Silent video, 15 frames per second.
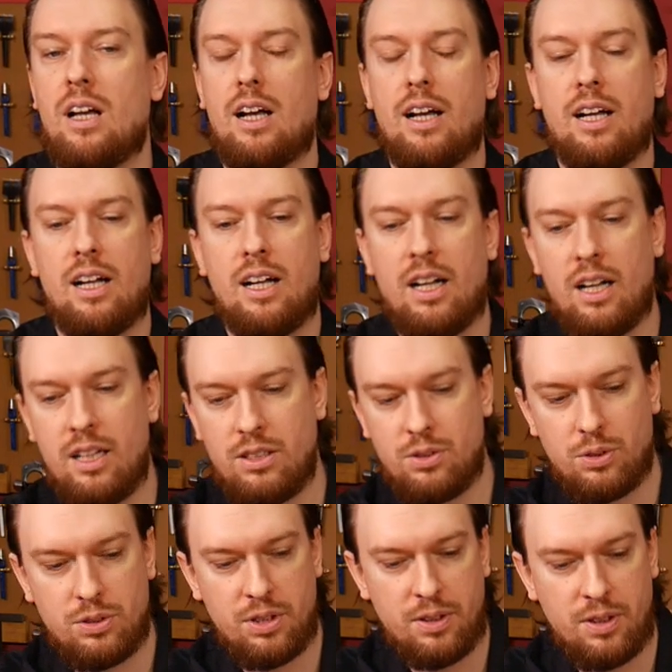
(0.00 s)
Uh,
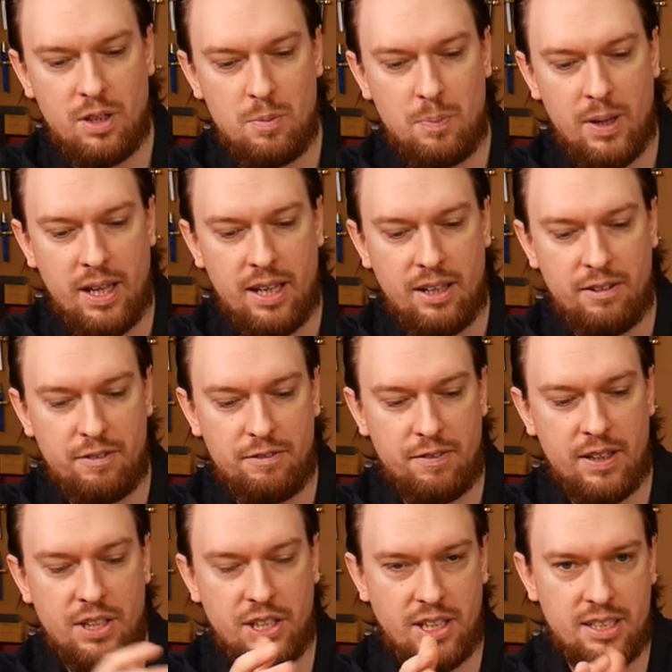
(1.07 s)
it's also going to be
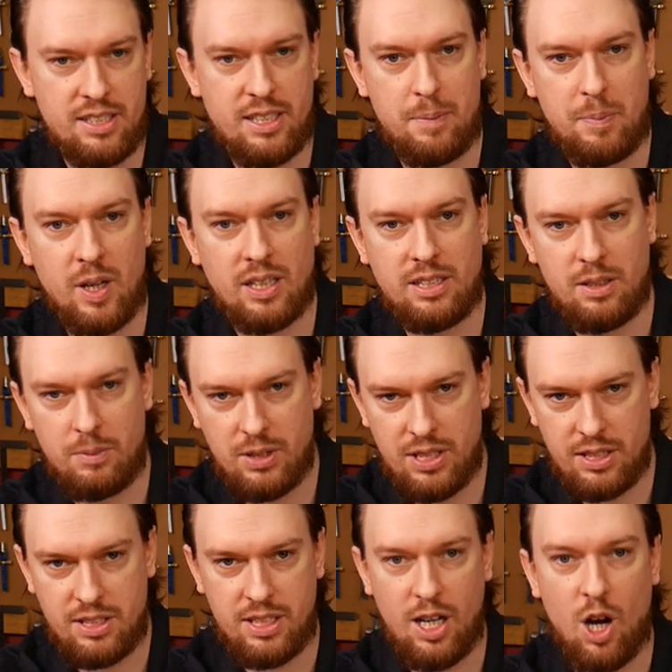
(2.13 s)
finishing the zip gusset, which
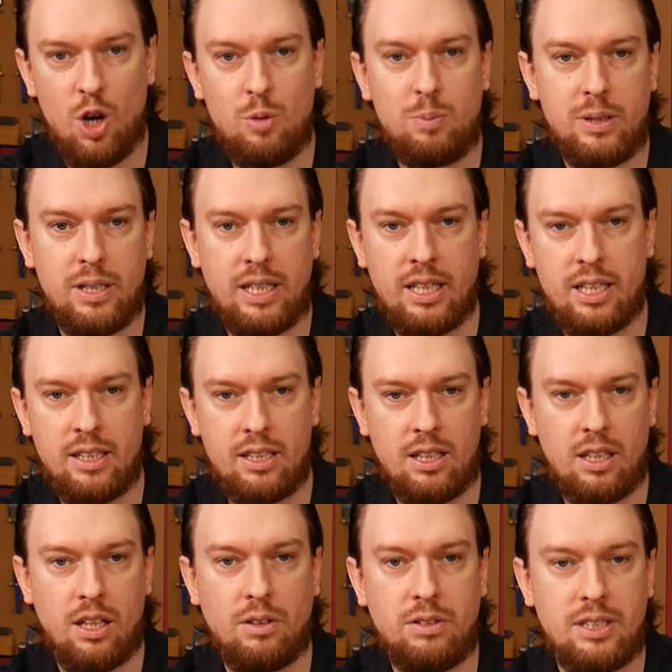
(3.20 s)
is the opening and the
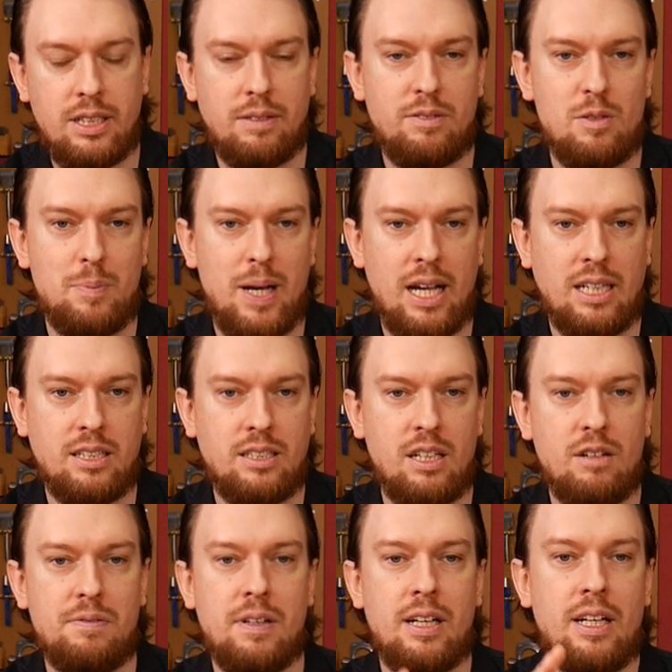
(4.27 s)
closing of the bag
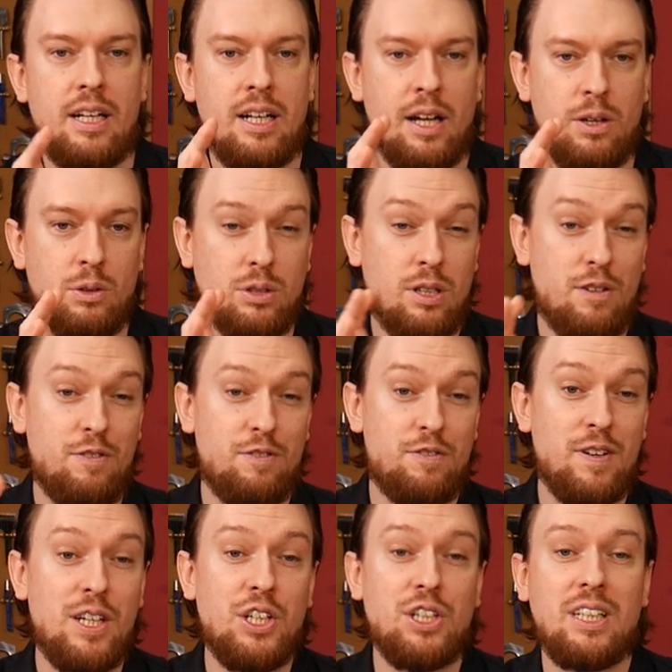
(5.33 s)
itself, and also
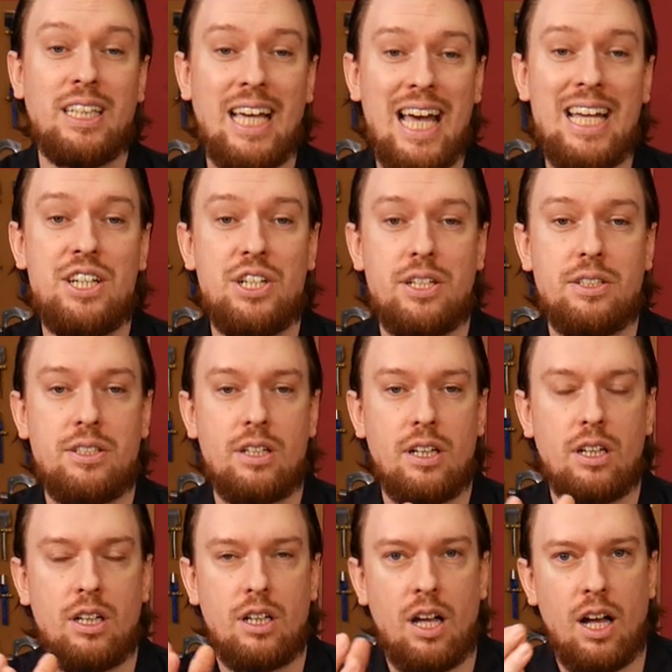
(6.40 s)
finishing the edges,
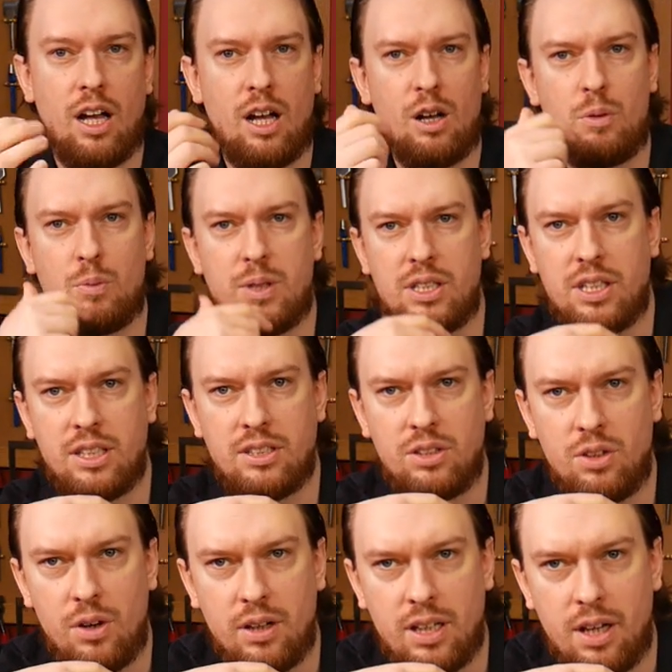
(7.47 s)
uh, which is
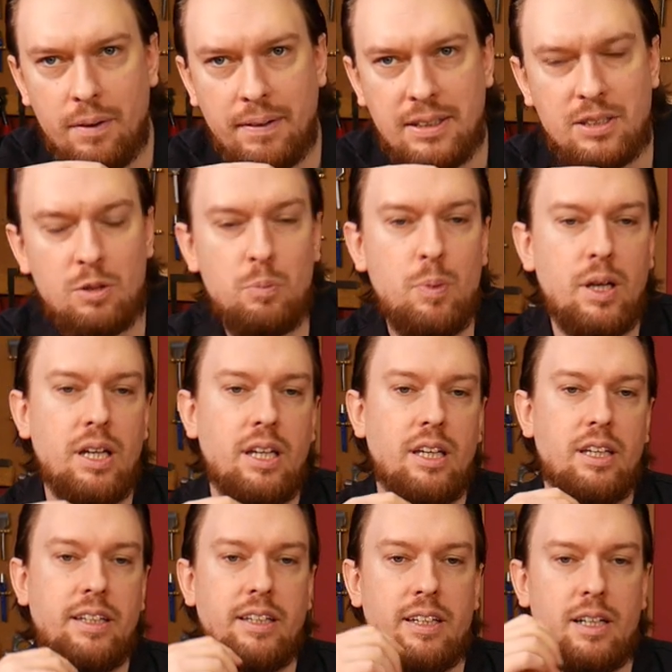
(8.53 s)
not going to
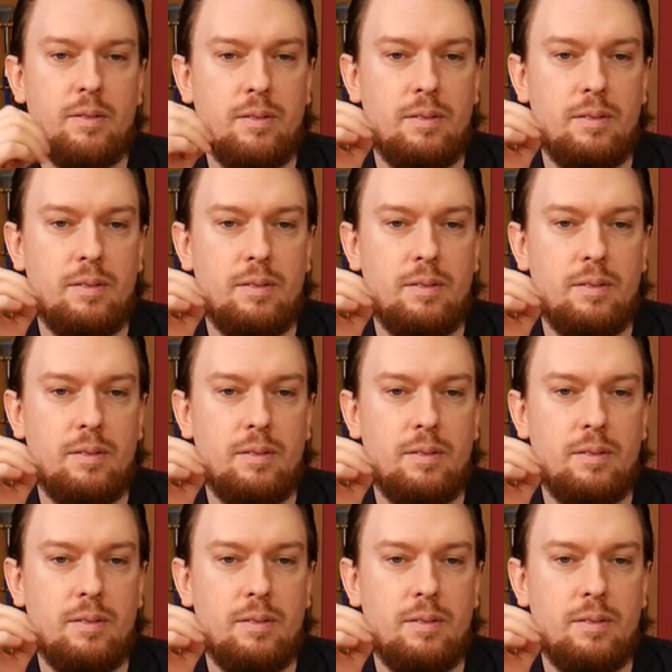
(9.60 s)
be